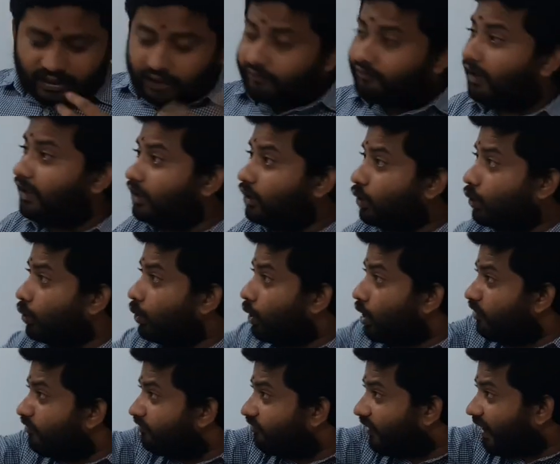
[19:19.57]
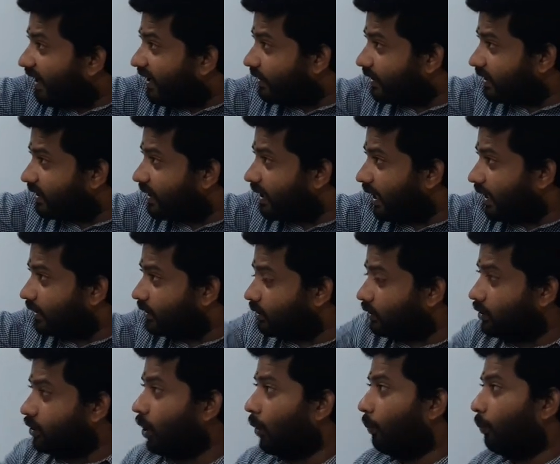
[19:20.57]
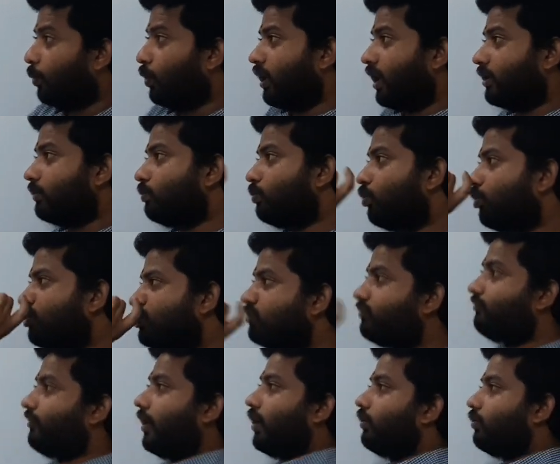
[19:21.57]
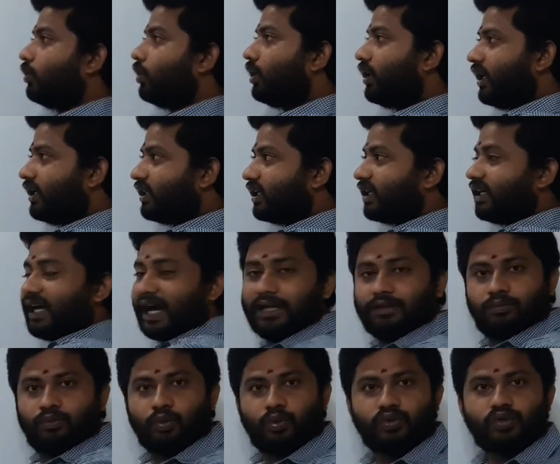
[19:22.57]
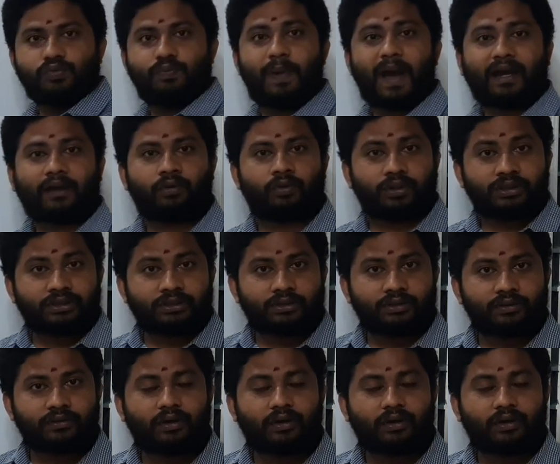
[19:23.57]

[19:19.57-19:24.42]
when you fire a gun, bullet moves forward and the gun moves backward.